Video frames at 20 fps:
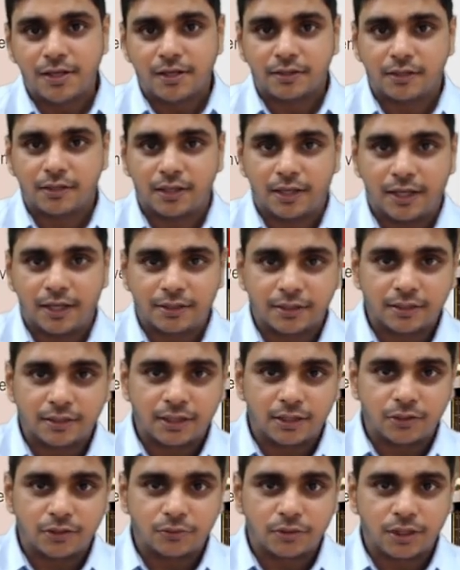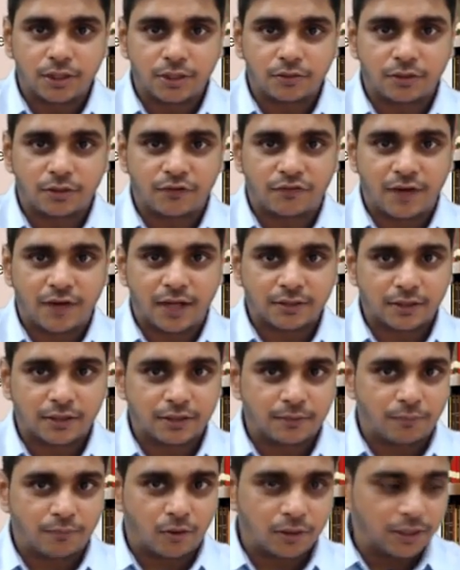The letter alluded to the fact that
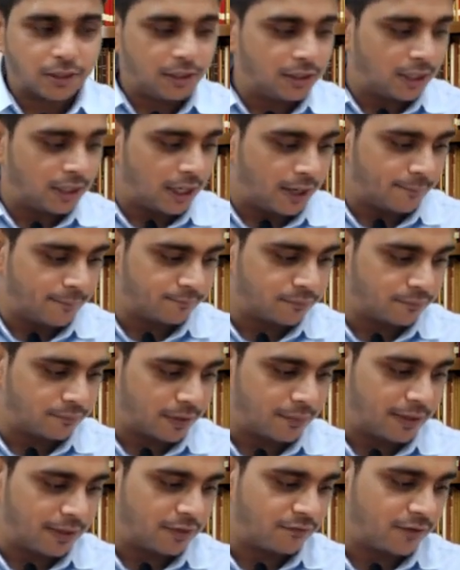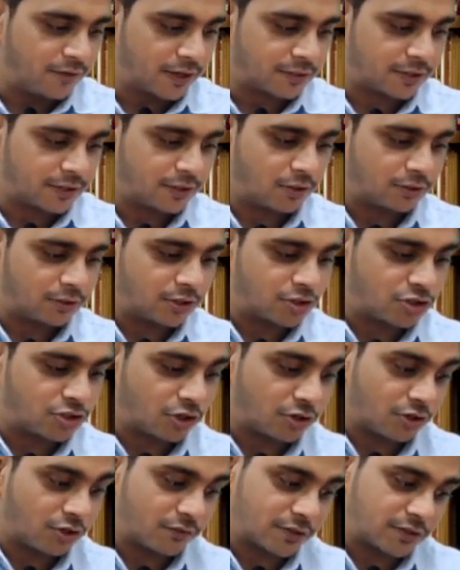the bodily harm may be inflicted on the
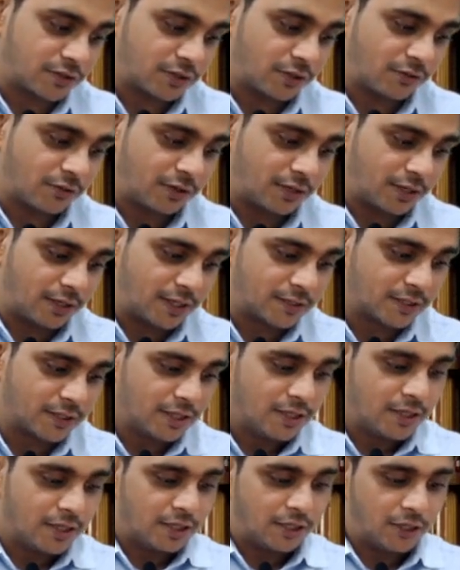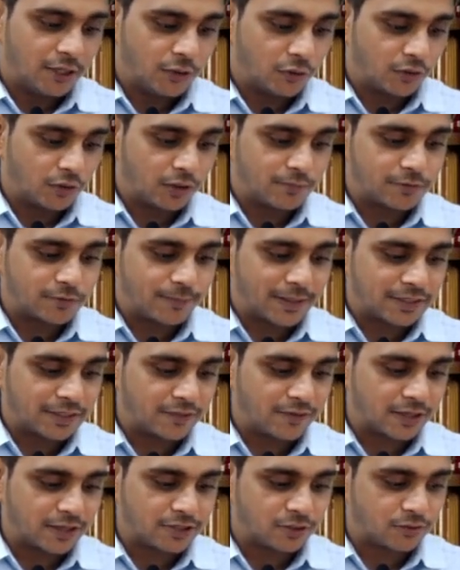children of the CEO unless he took some
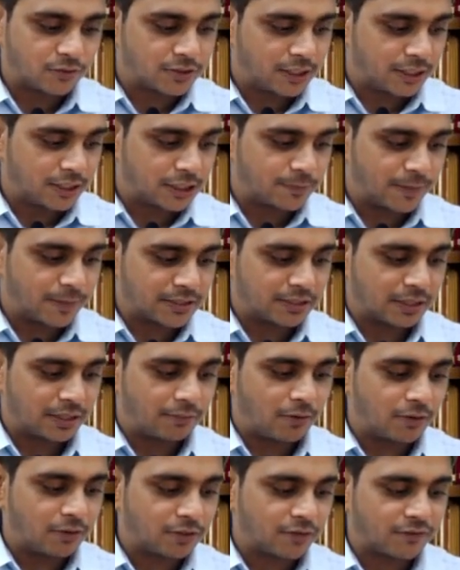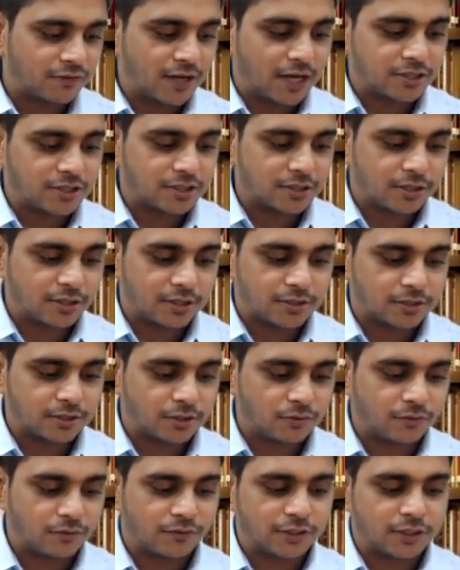specific action to send a specific amount of cash in currency
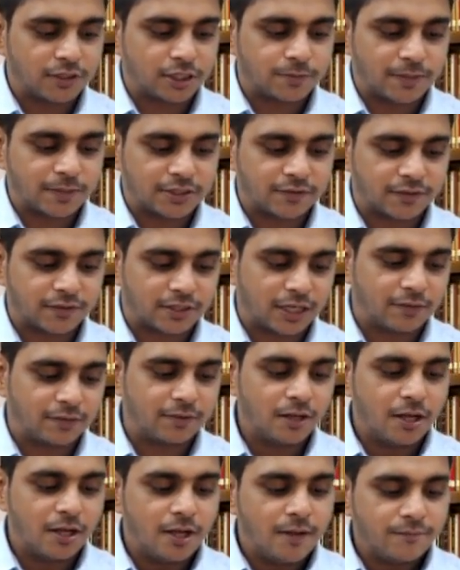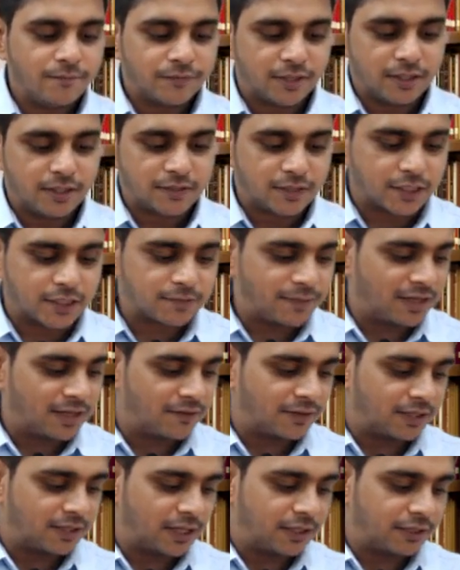note within the specific time in such manner
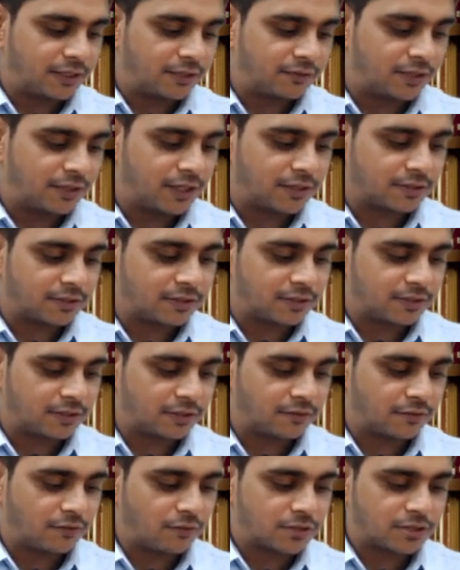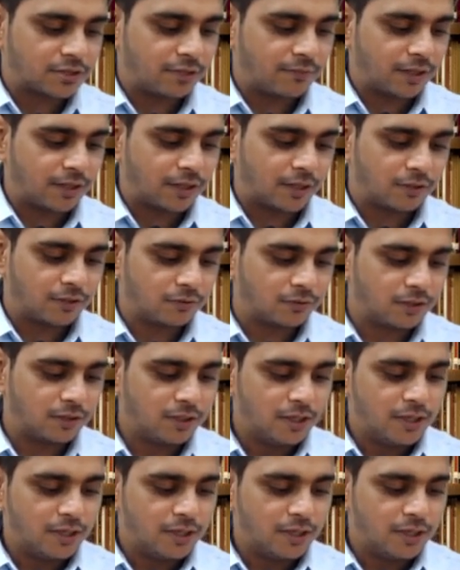that the identity of the receiver was remain unknown.